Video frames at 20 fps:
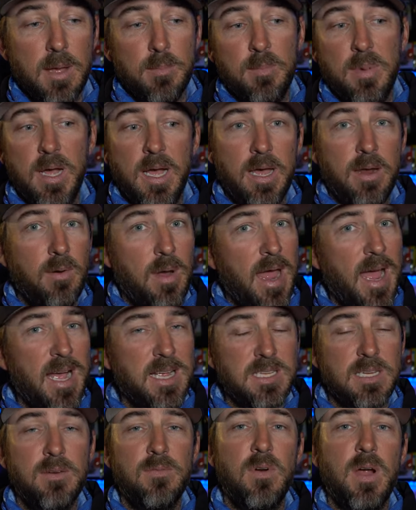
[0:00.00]
But
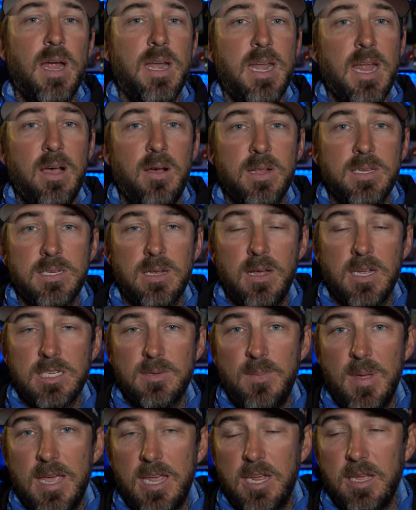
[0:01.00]
as of right now, it's all
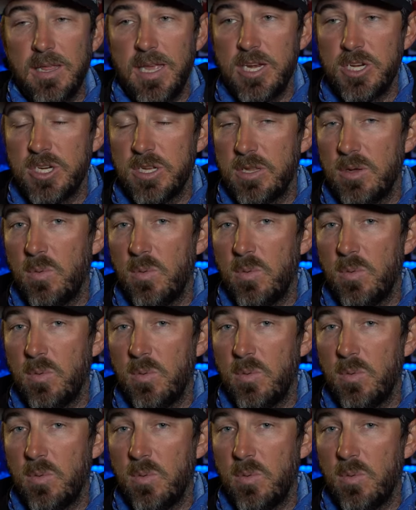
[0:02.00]
speculation.